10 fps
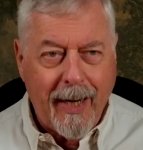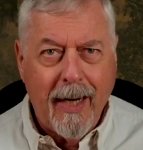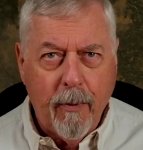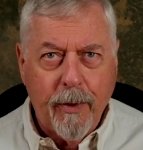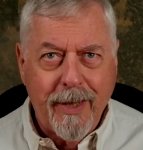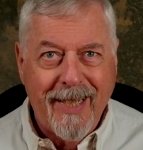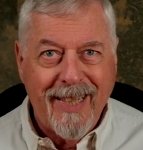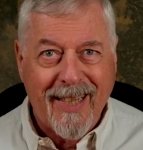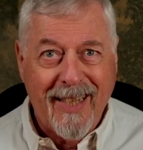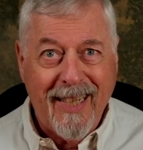it was
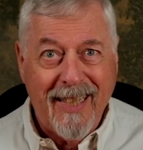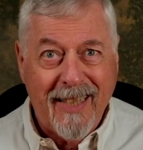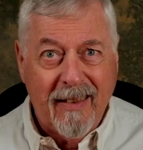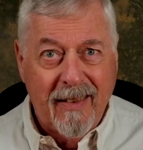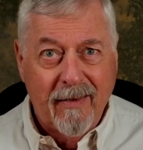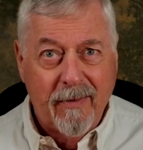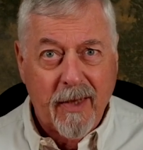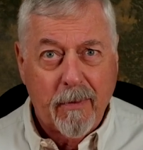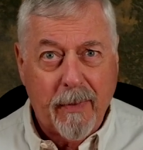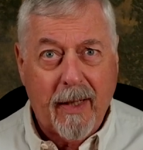designed
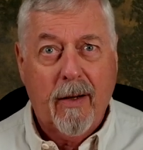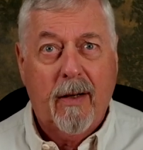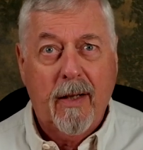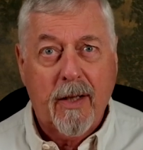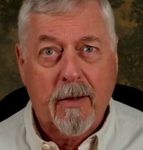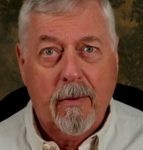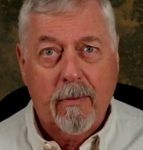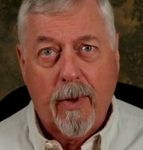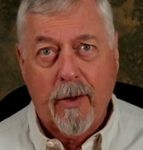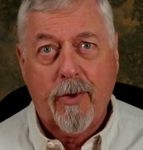because
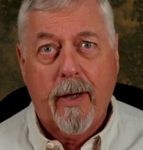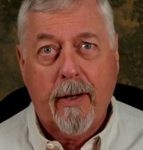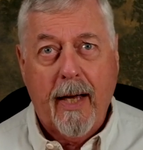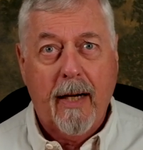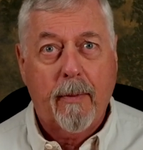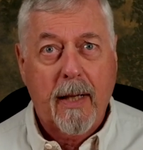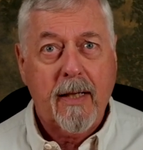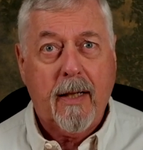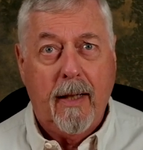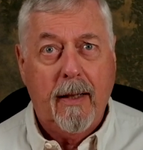brown trout are
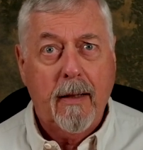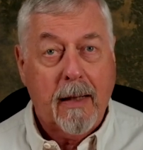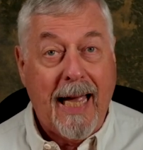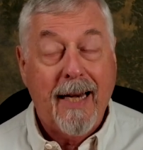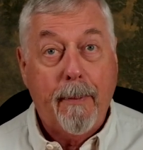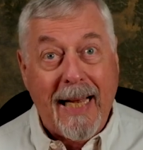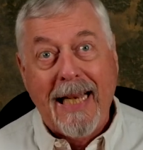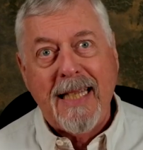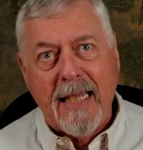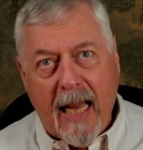cannibalistic.
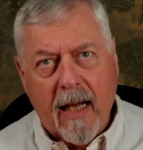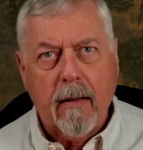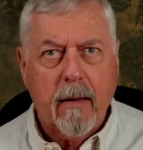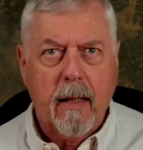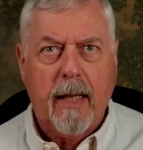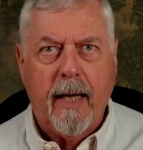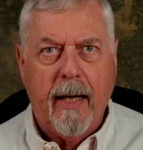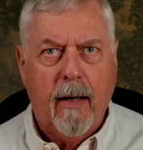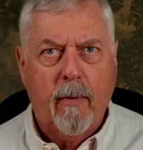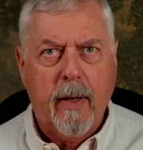I'll get it
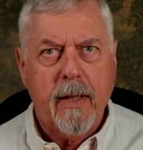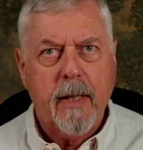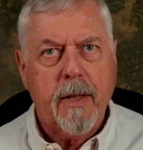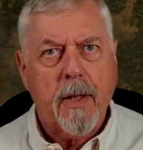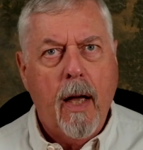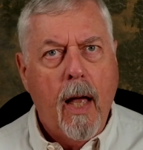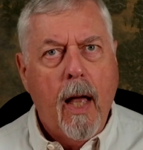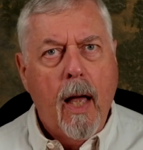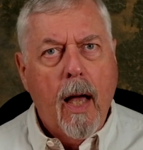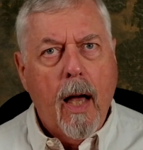out one of these days.
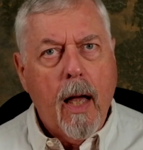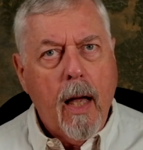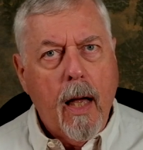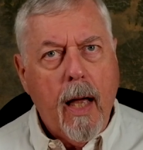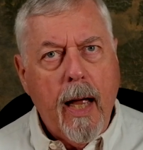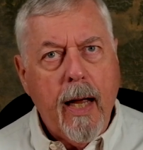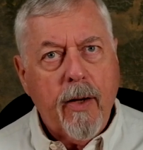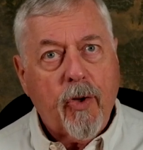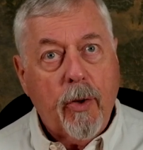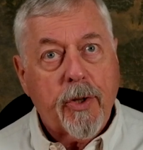And
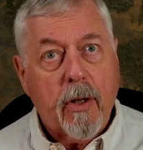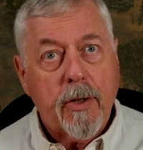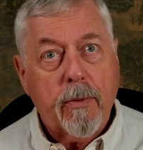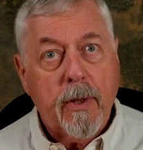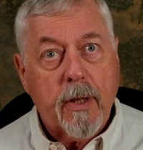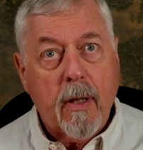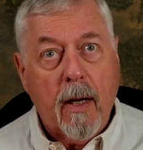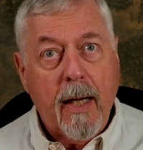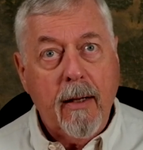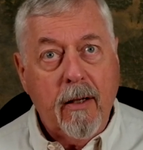so as a consequence,
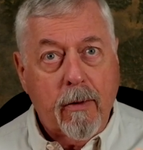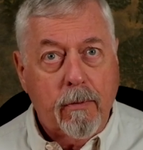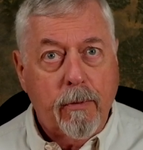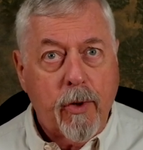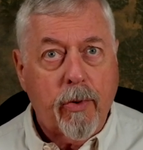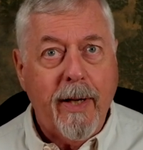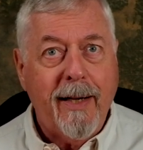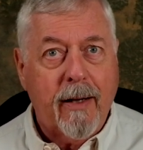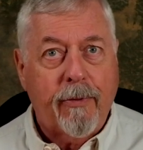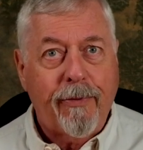I
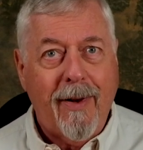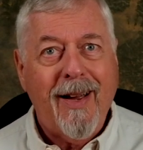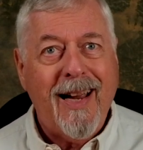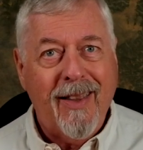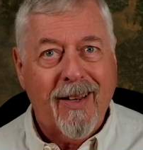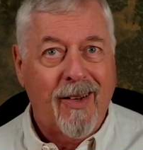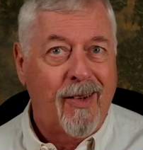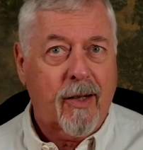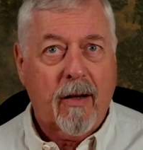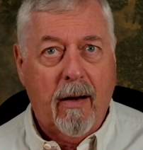created a fly that
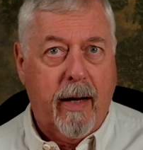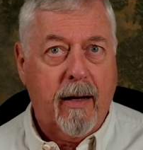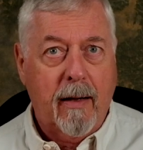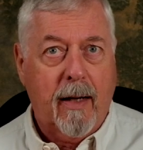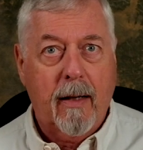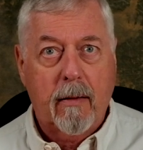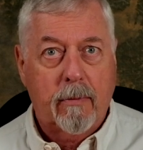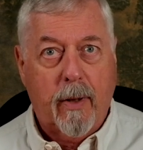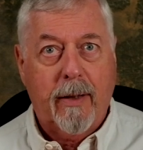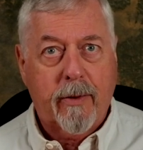looked like a little
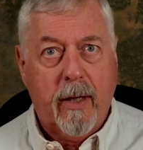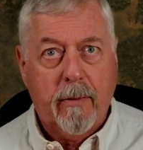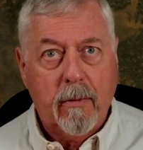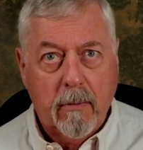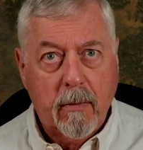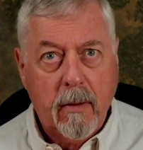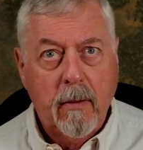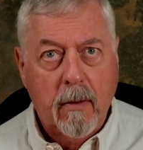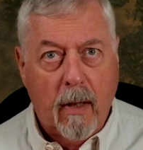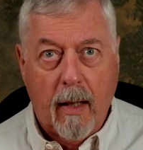brown trout.
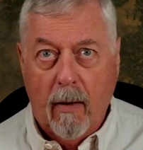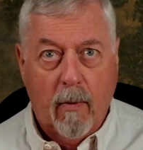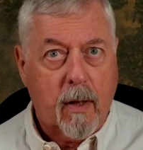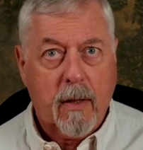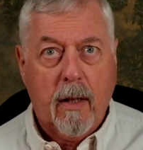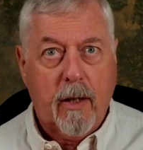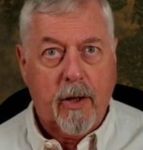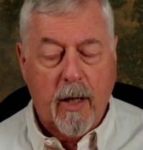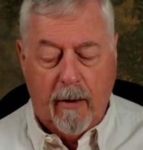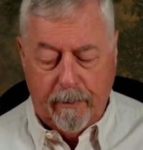And it works like a
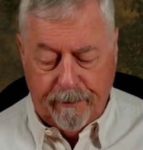charm.